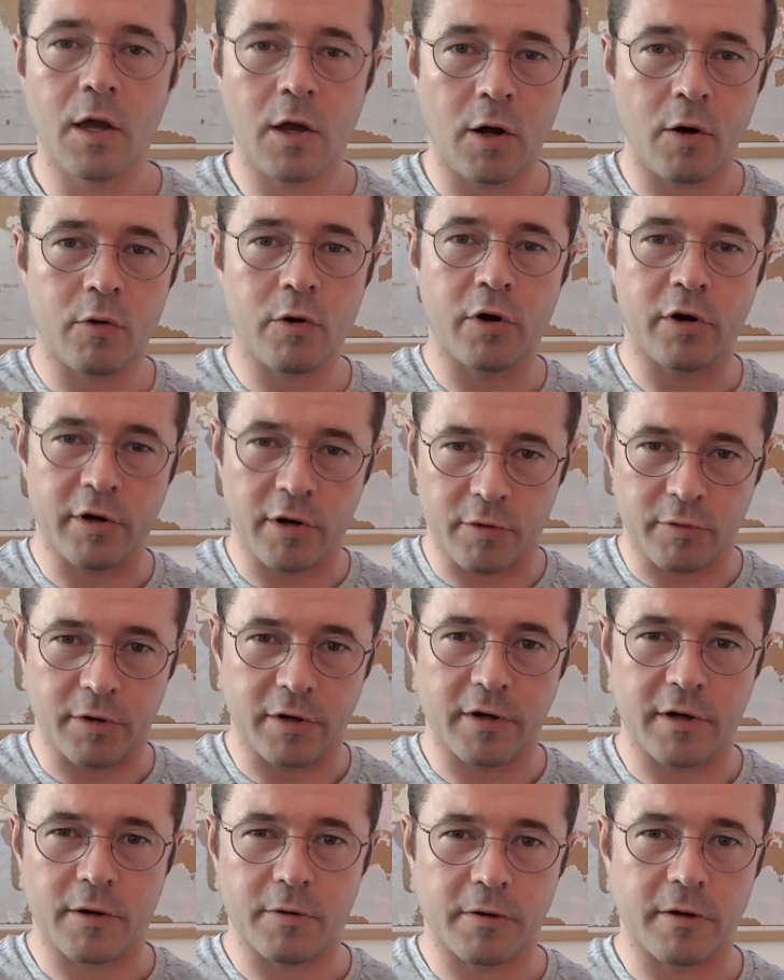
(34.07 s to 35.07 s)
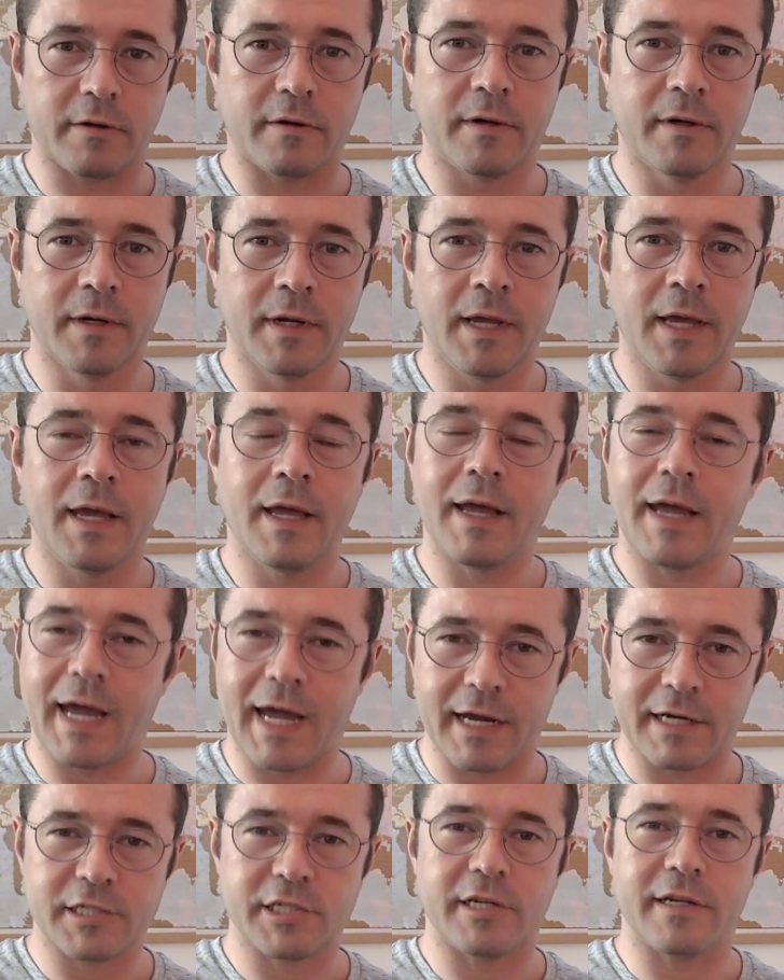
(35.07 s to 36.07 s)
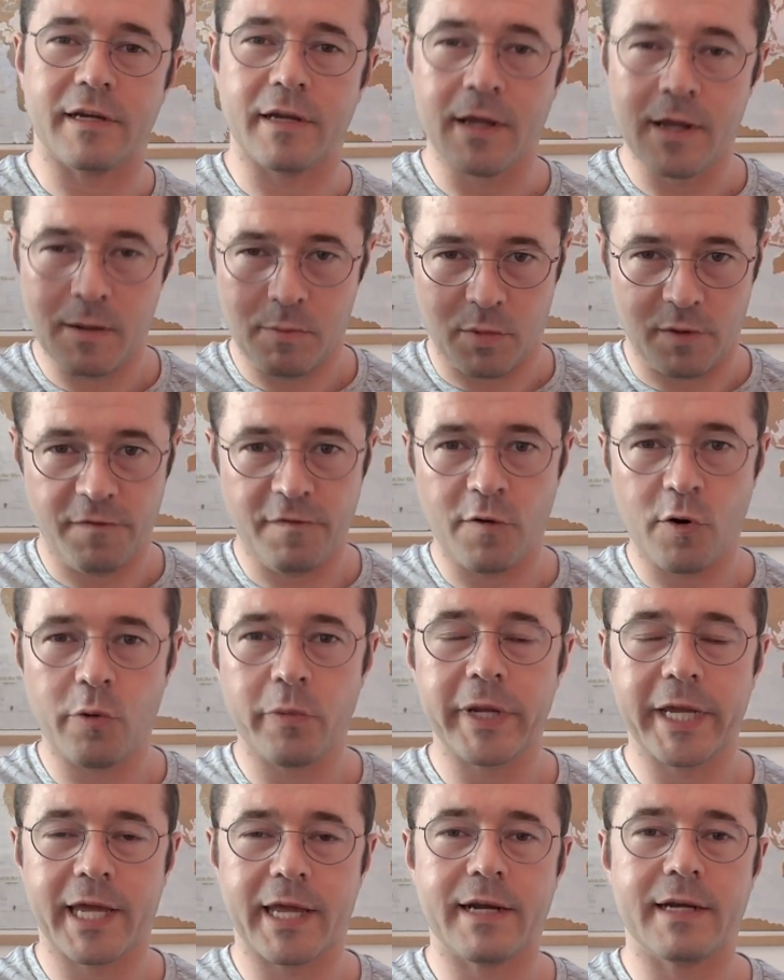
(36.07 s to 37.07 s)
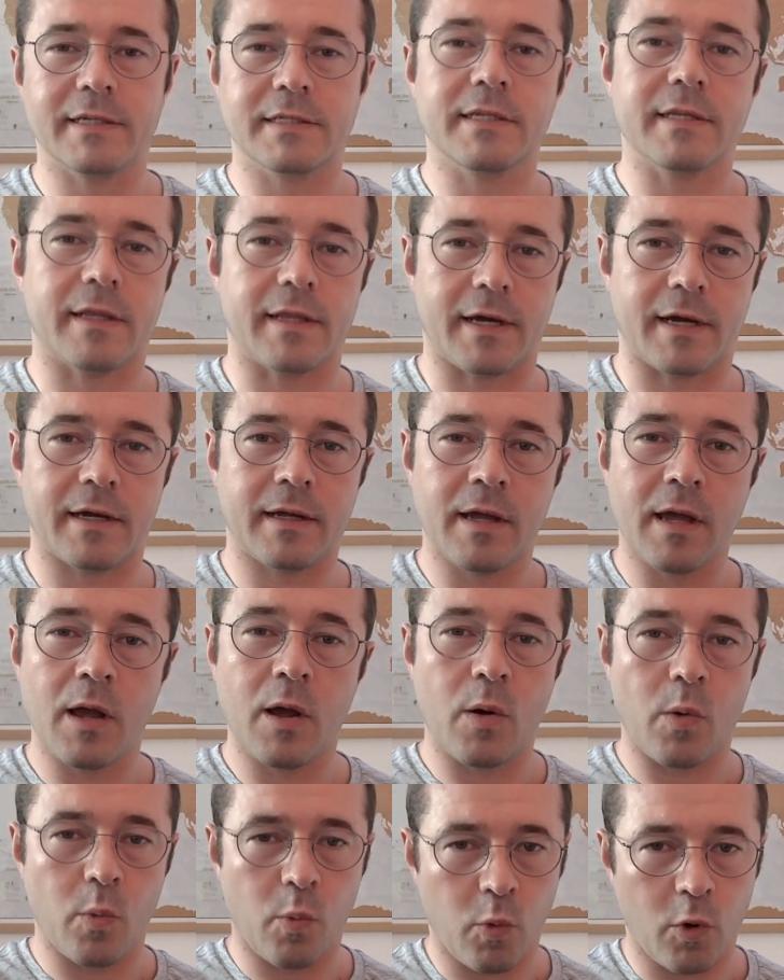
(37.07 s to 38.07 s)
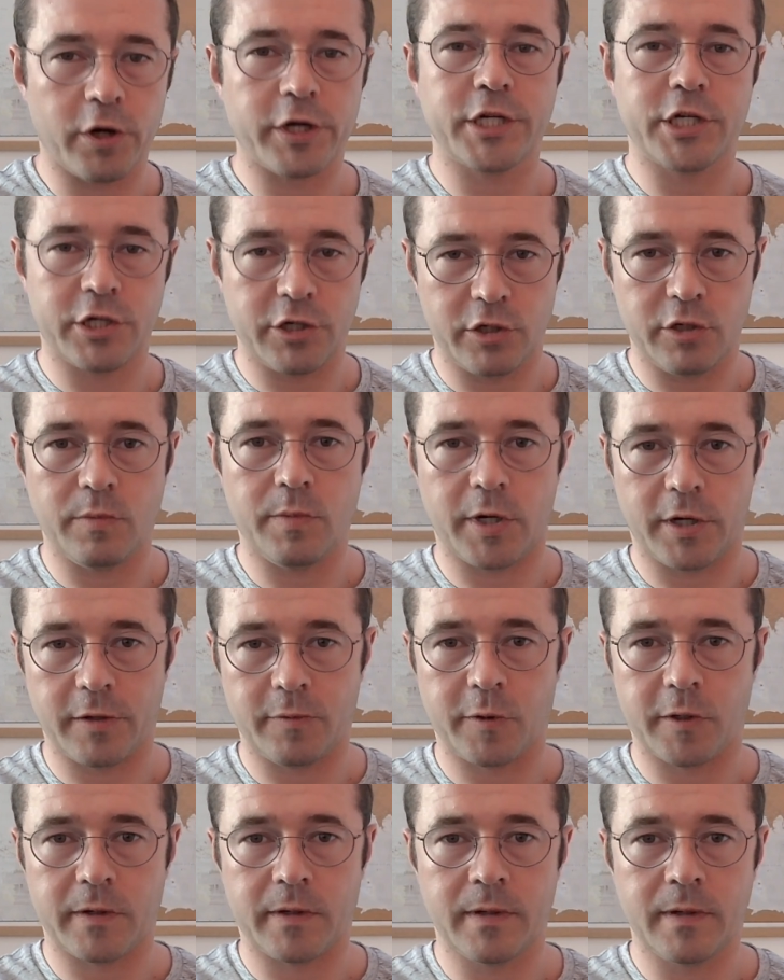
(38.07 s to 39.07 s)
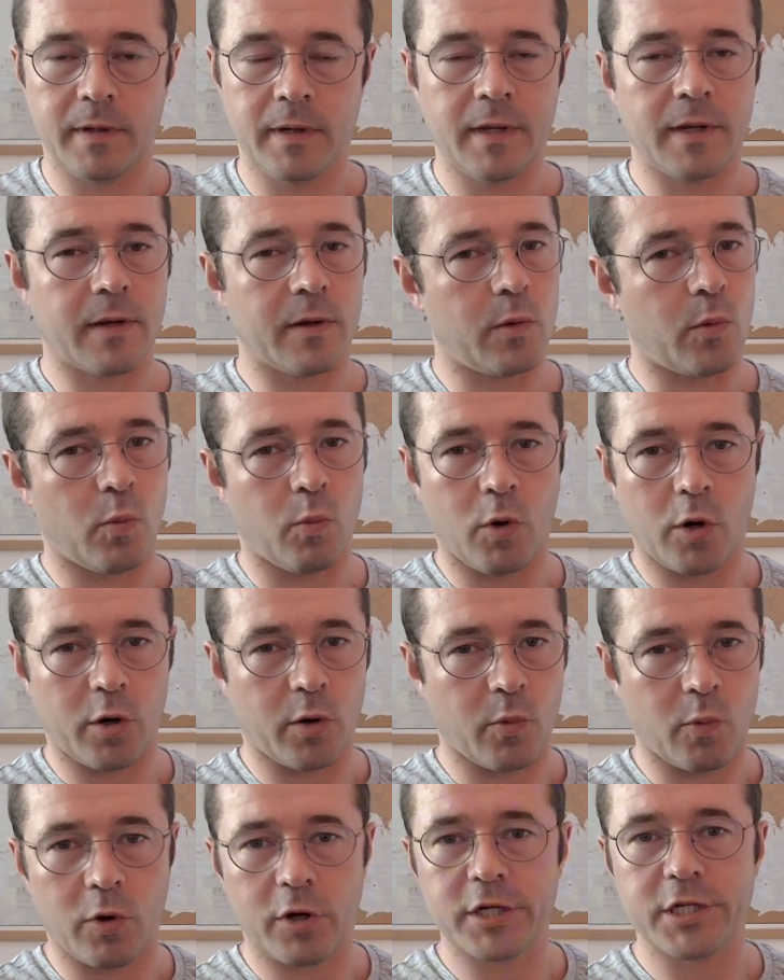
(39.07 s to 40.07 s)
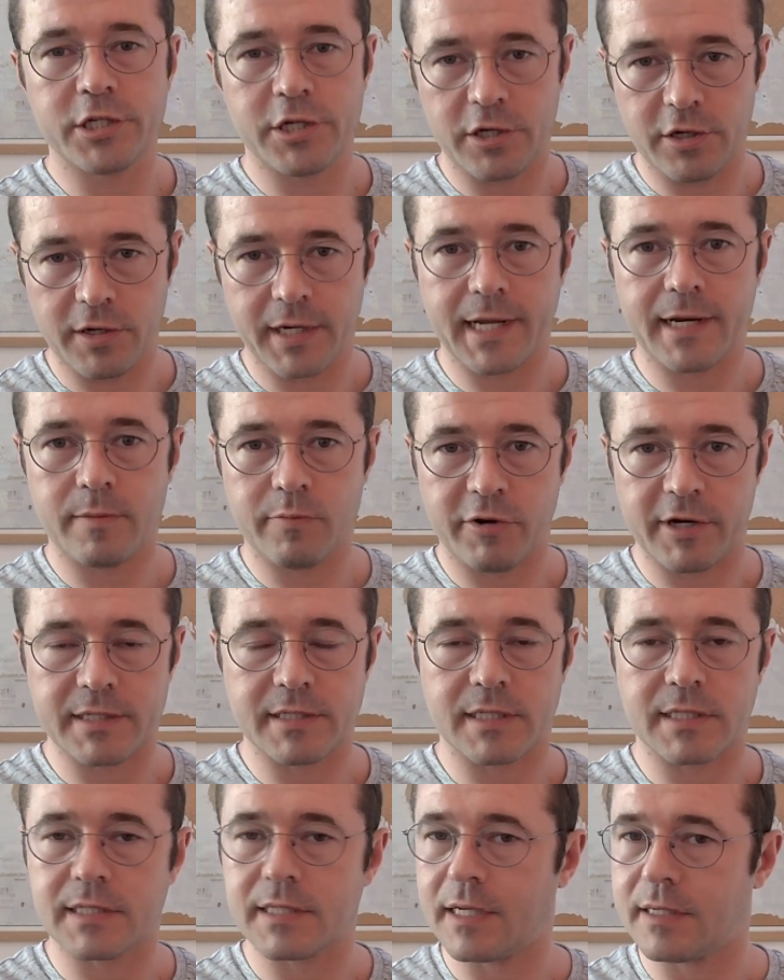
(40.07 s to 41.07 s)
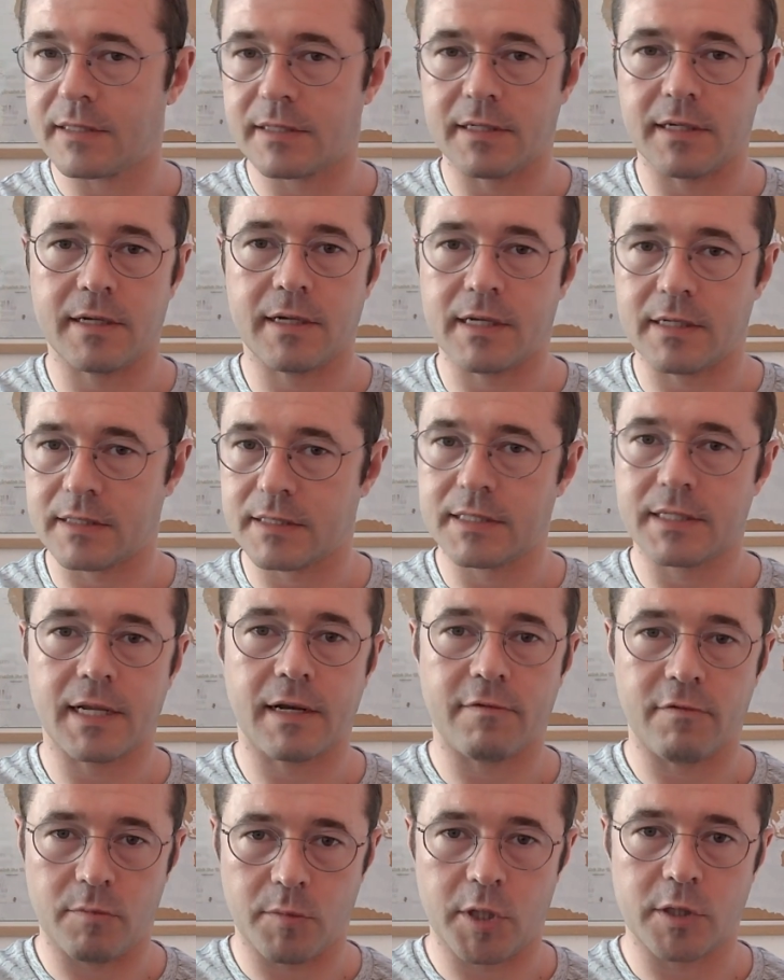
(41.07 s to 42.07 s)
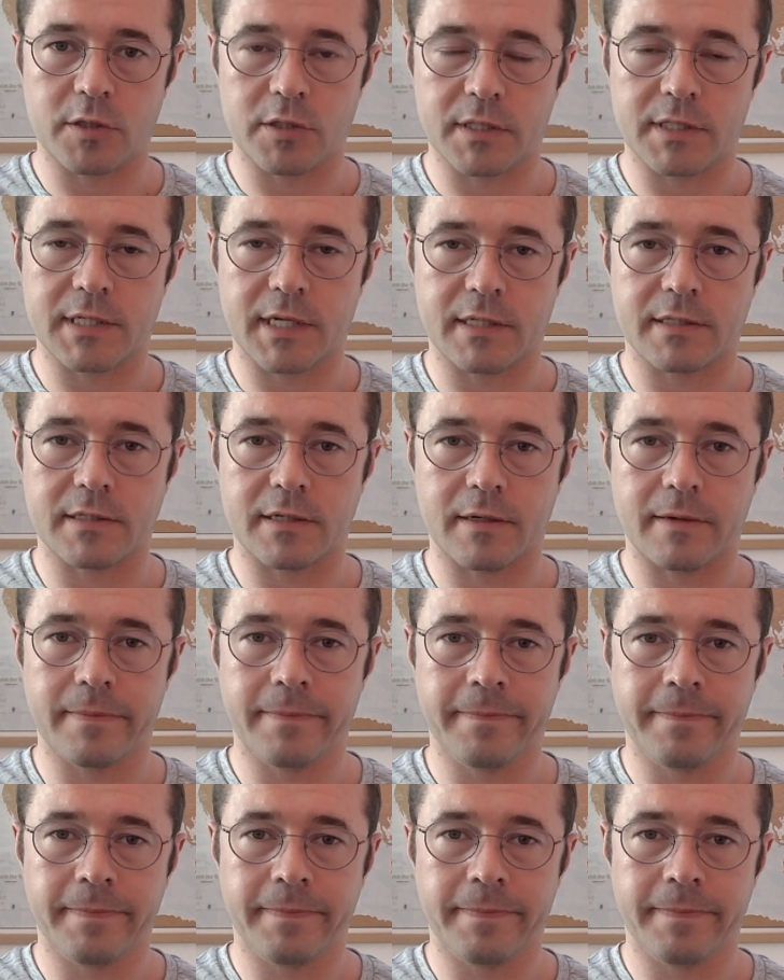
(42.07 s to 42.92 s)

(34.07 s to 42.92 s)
Hold on. Actually, before we get into that, why should you buy one? Why should you get a present sensor instead of a motion sensor?